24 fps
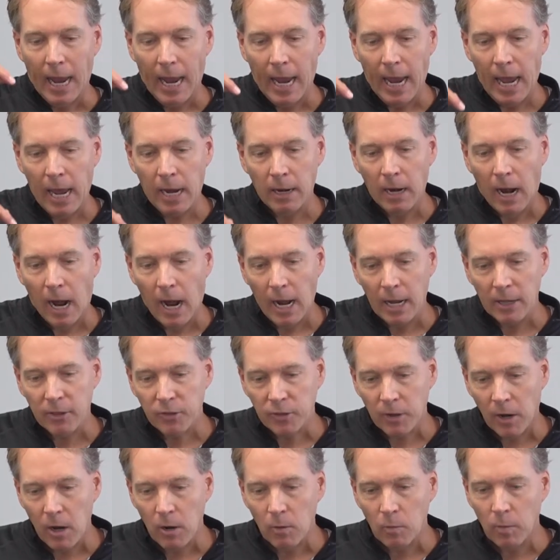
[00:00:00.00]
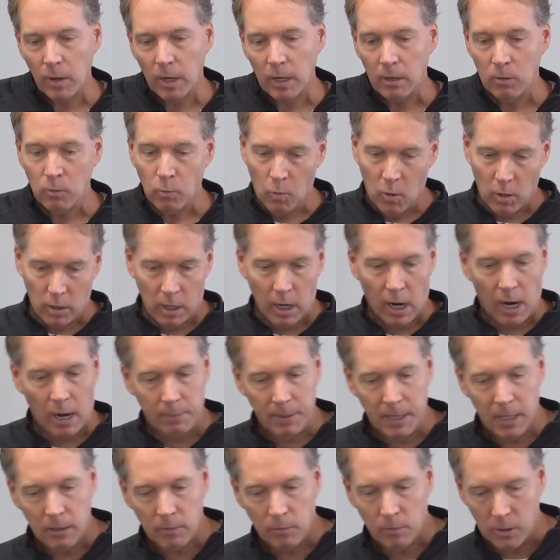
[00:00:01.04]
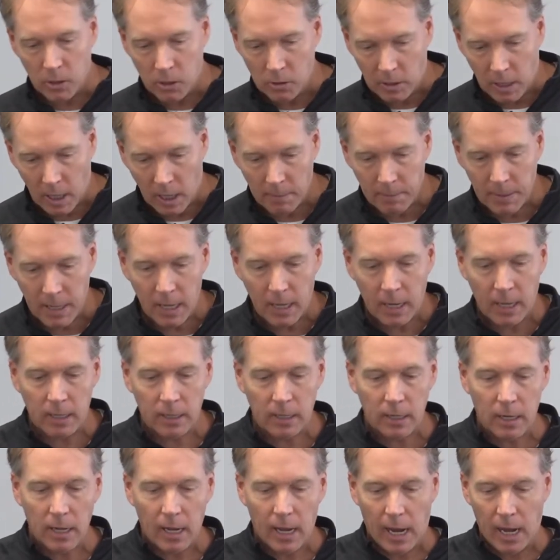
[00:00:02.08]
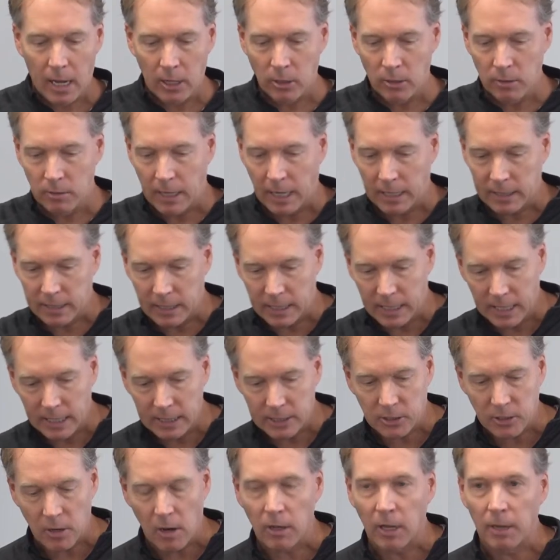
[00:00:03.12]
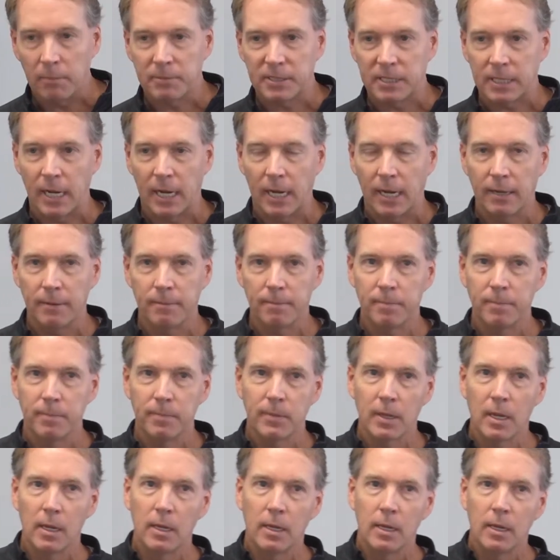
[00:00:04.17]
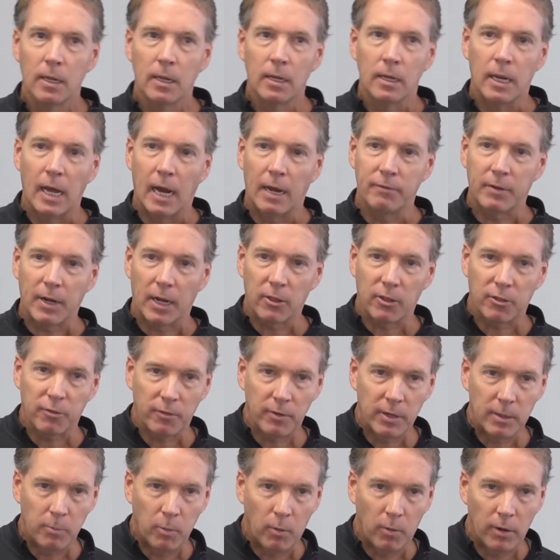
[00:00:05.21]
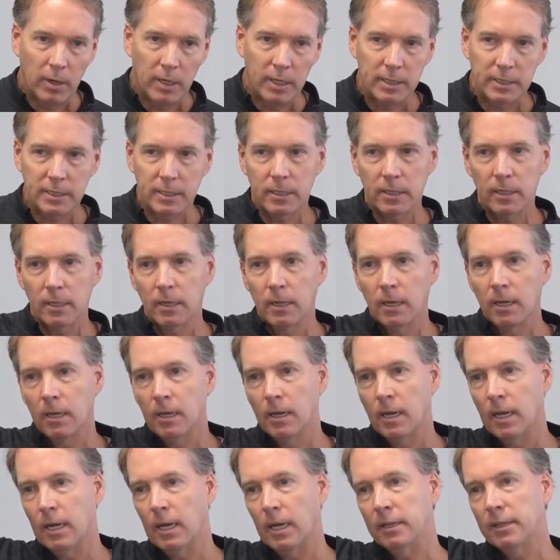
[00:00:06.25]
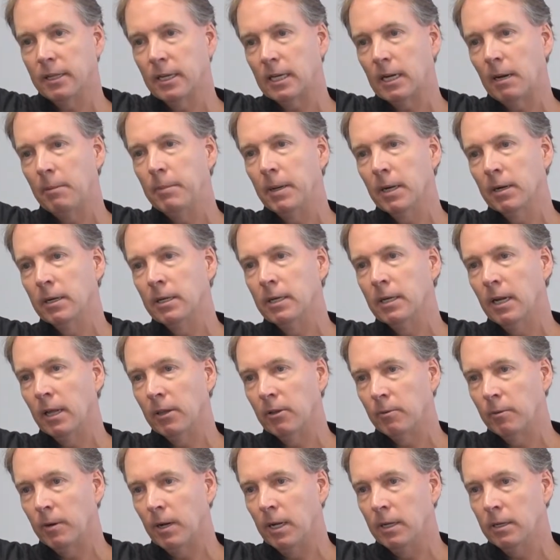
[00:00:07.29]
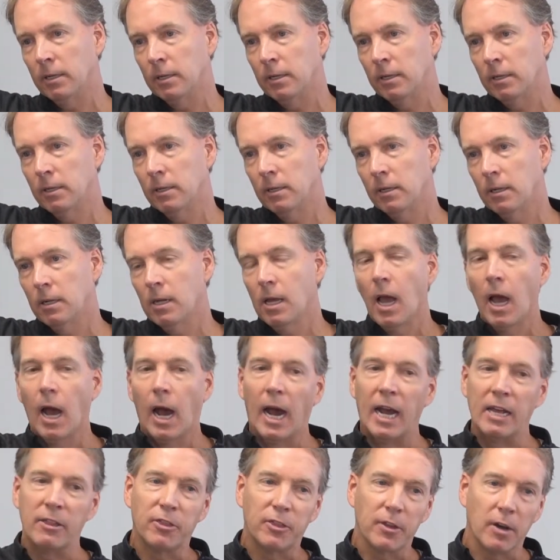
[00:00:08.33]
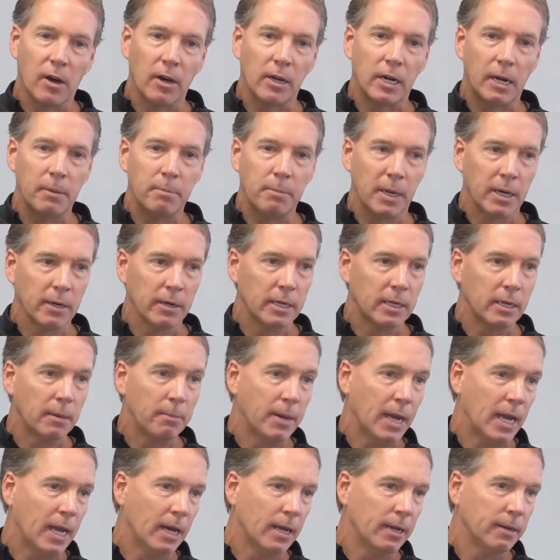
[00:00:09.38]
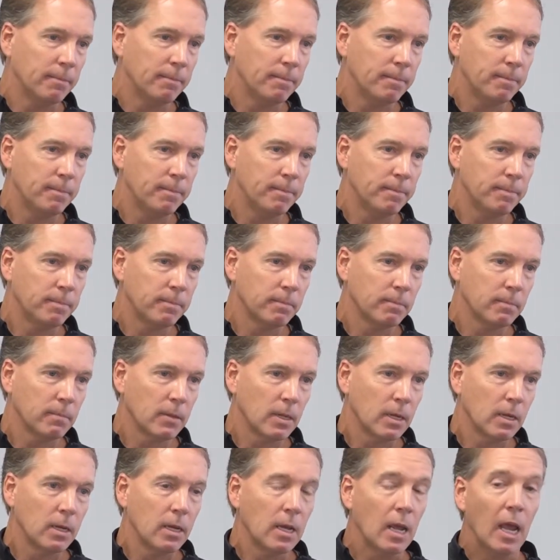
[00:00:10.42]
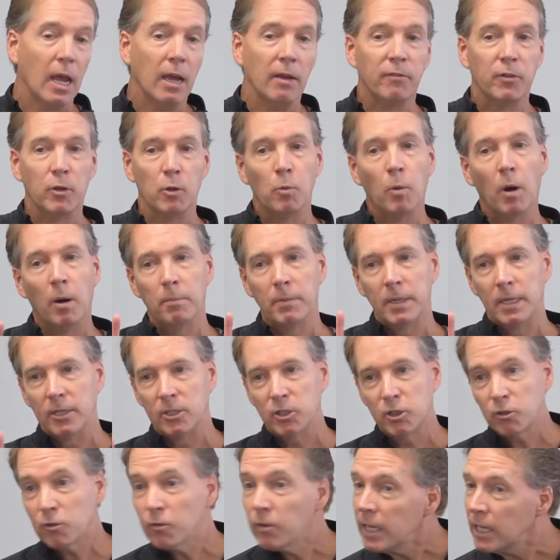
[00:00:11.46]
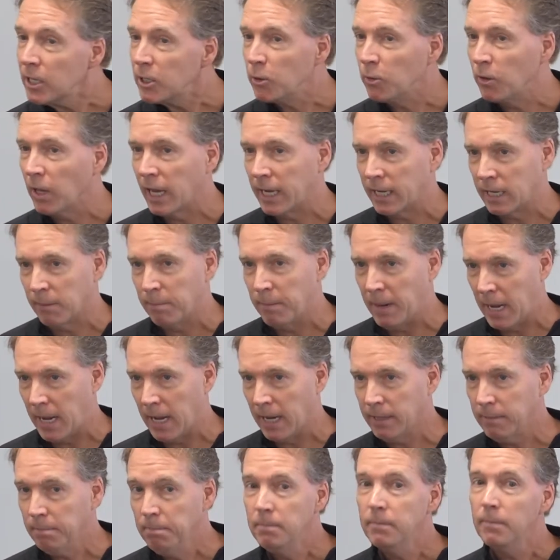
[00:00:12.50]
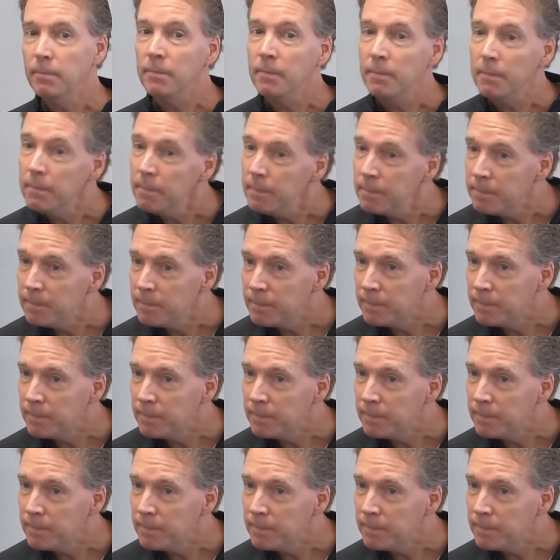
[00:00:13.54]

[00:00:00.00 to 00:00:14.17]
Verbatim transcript: And I thought, when, or hubby, when you come in and you get the kids all upset, now I've got three boys and I think I married another one. I thought I married a man. And if you want me to treat you like a man, you